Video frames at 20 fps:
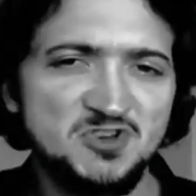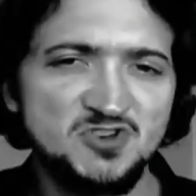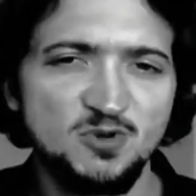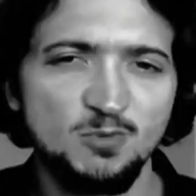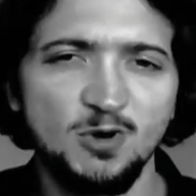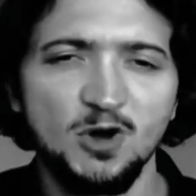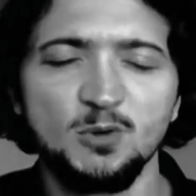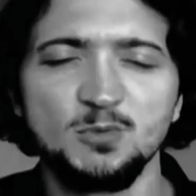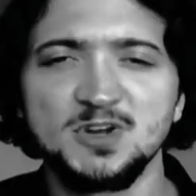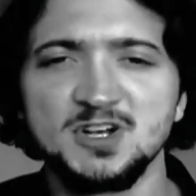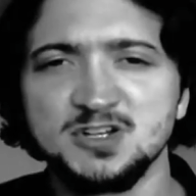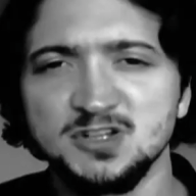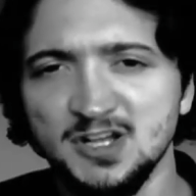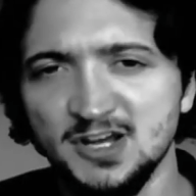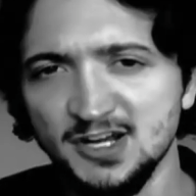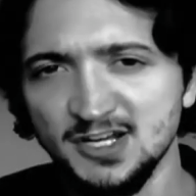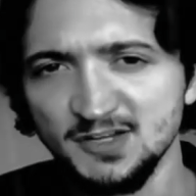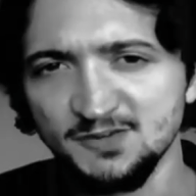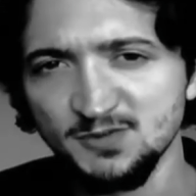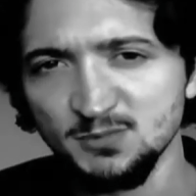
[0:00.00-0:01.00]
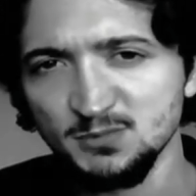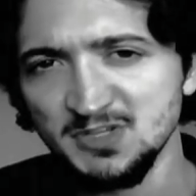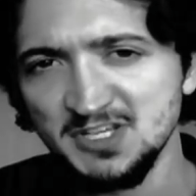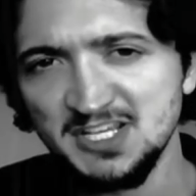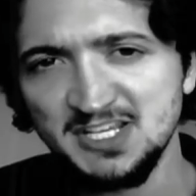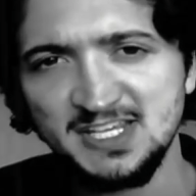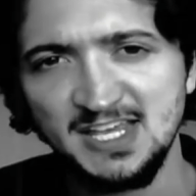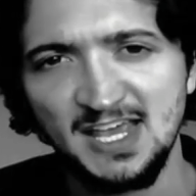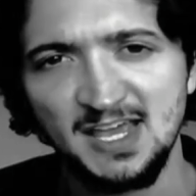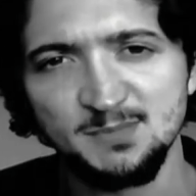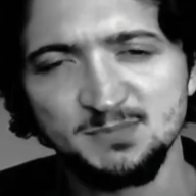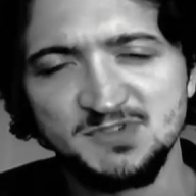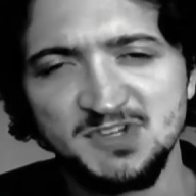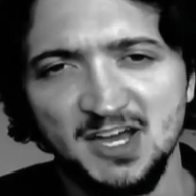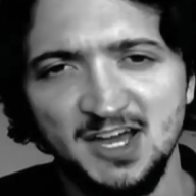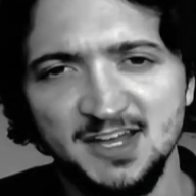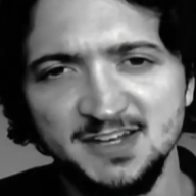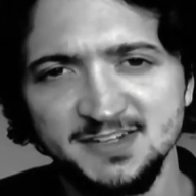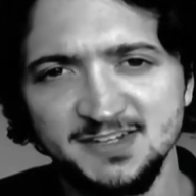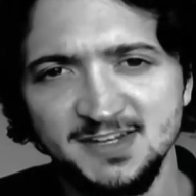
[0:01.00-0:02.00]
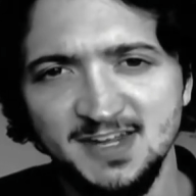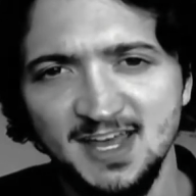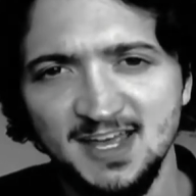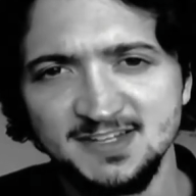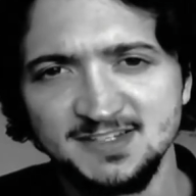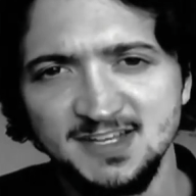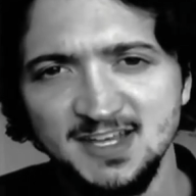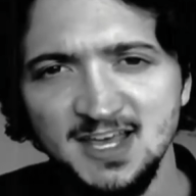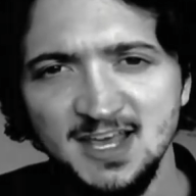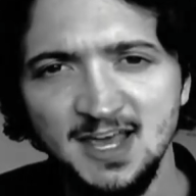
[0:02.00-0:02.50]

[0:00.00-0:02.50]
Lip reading: your moment of clarity from leadcamp.net.